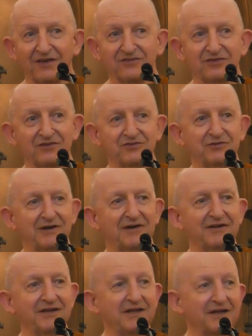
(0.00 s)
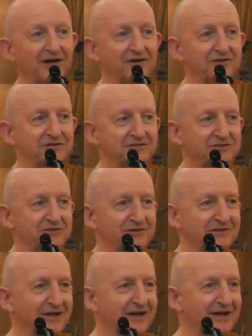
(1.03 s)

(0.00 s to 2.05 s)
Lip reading: So to our ego, to